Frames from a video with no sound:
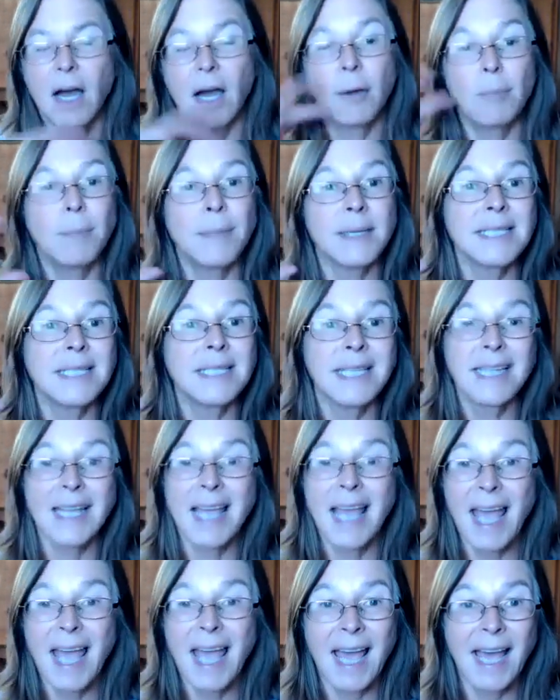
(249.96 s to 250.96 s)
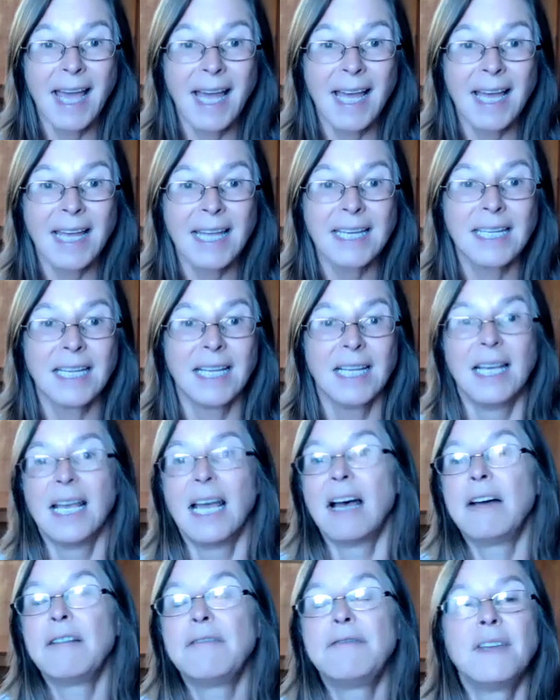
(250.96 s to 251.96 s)
up into the head,
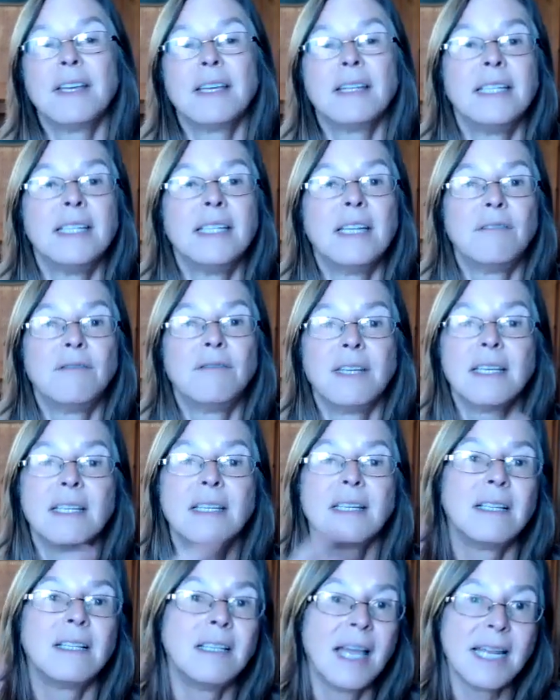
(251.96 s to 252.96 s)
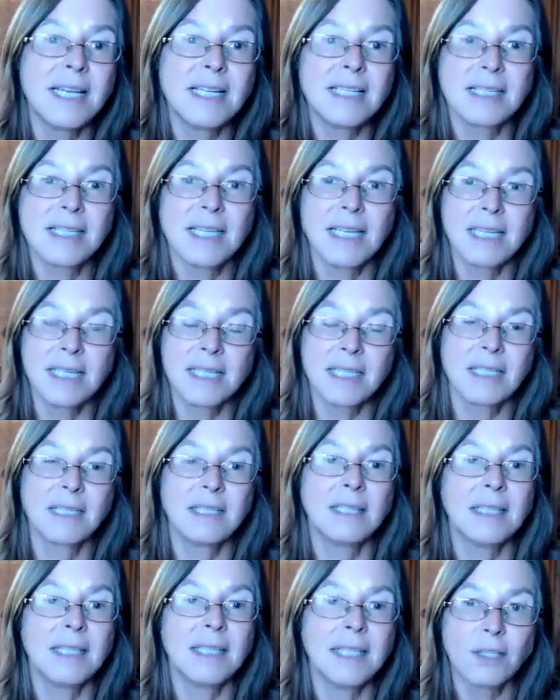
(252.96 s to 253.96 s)
a feeling of it cleansing,
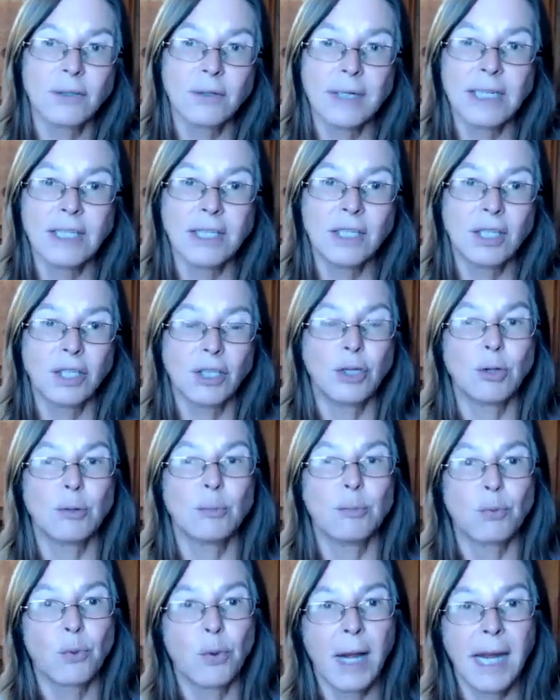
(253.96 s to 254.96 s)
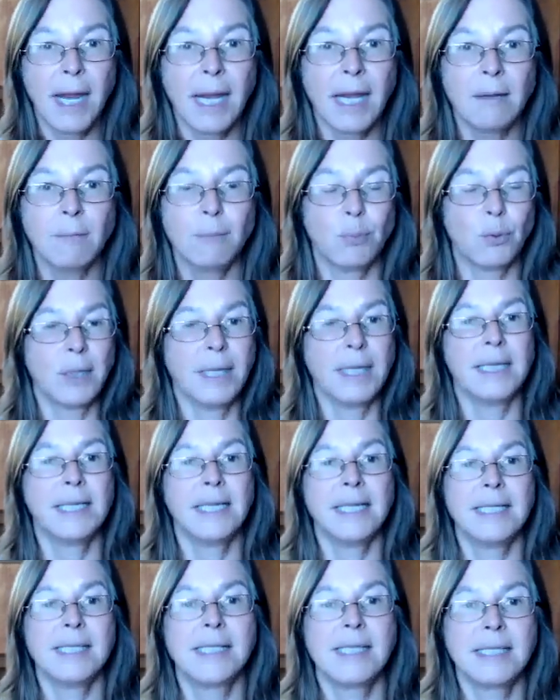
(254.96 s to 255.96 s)
clearing your brain, bringing
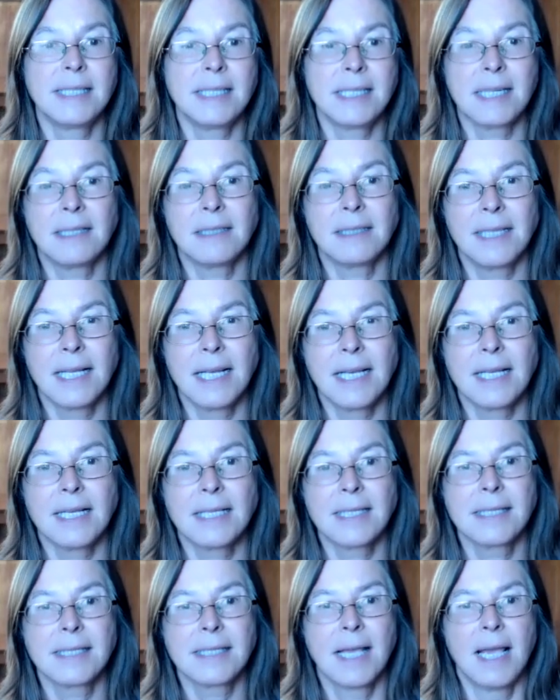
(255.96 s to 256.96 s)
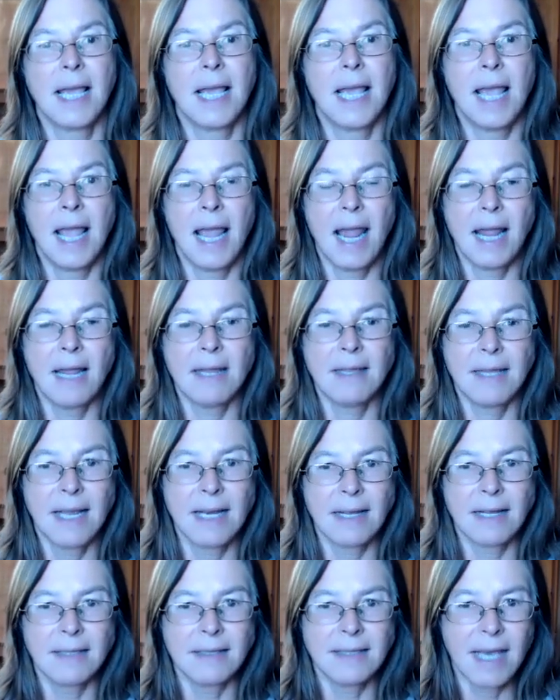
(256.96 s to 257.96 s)
in stillness. And
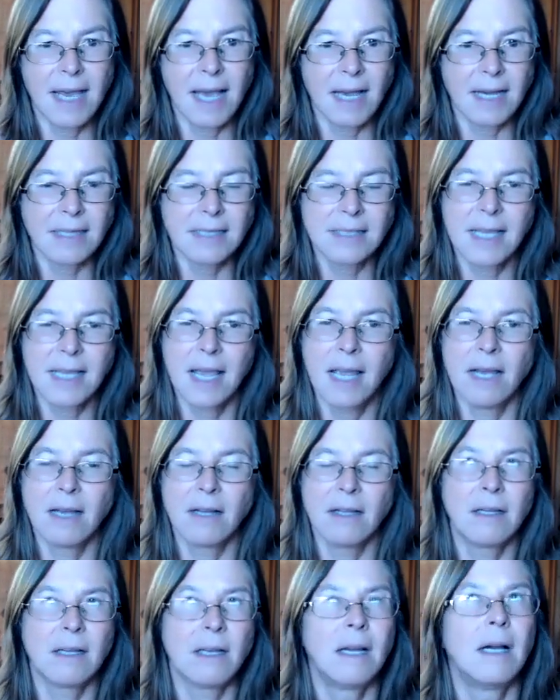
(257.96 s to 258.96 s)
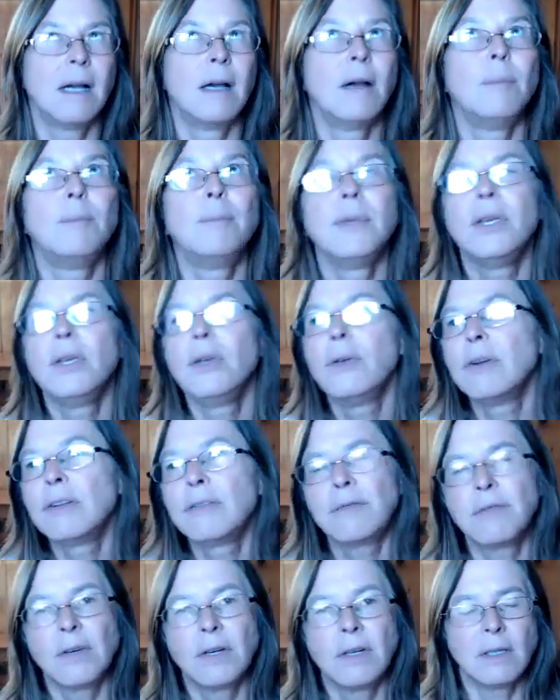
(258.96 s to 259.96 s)
then on the exhale, a
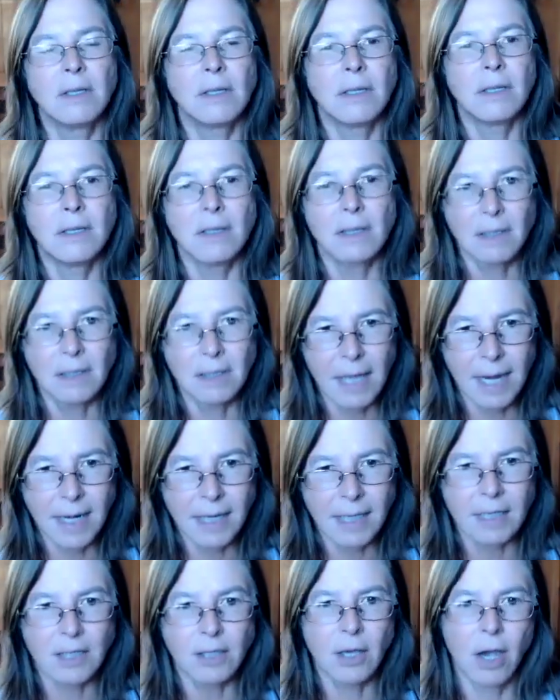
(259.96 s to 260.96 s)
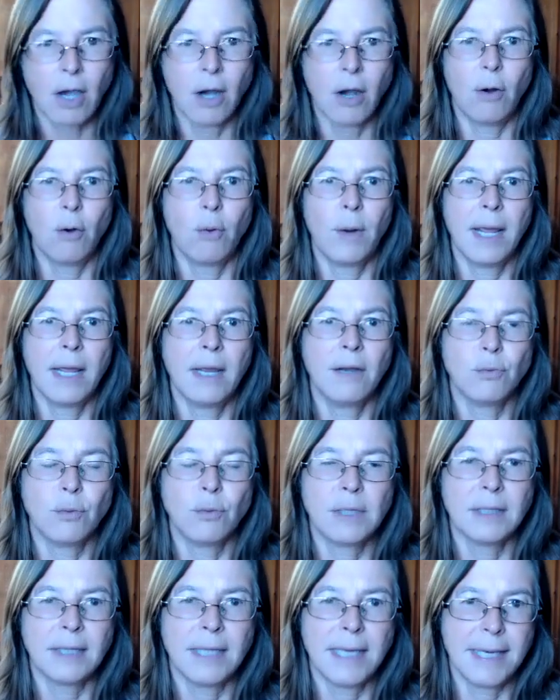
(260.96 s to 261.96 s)
beautiful letting go and
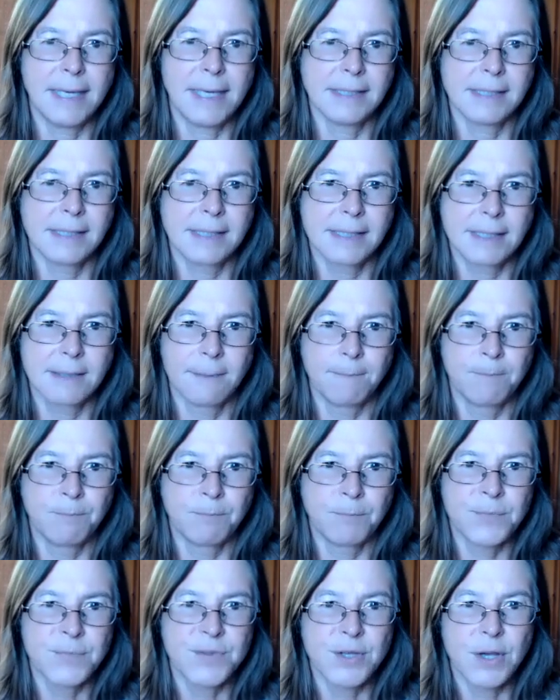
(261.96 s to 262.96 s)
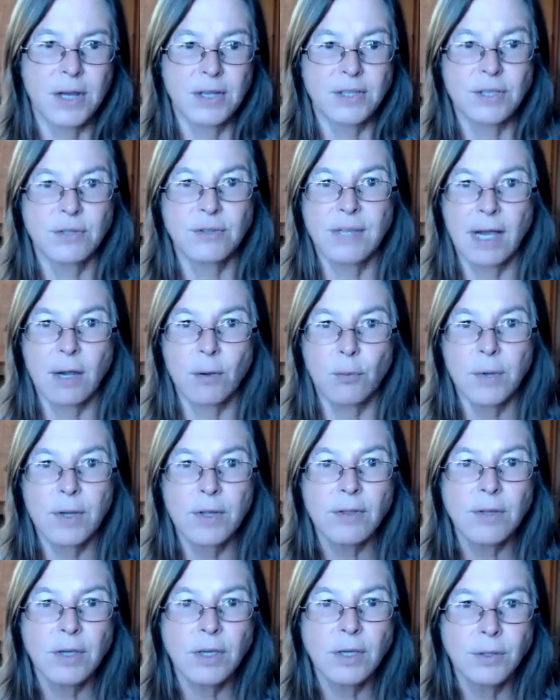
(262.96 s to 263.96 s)
release. So I'll do that
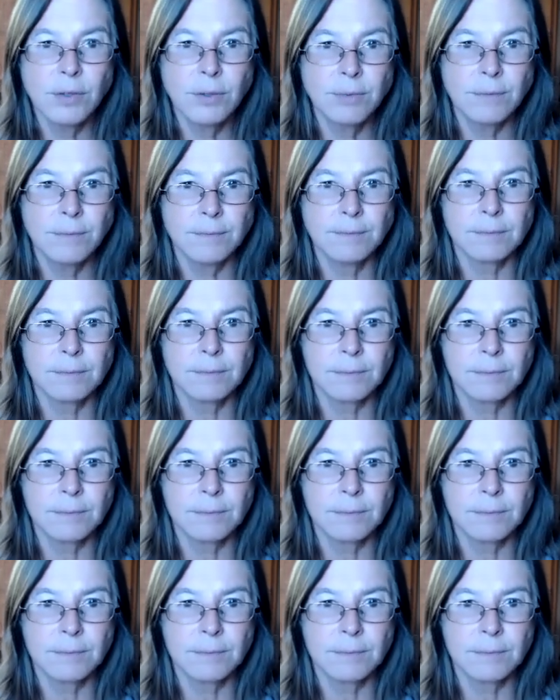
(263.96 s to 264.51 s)
with you.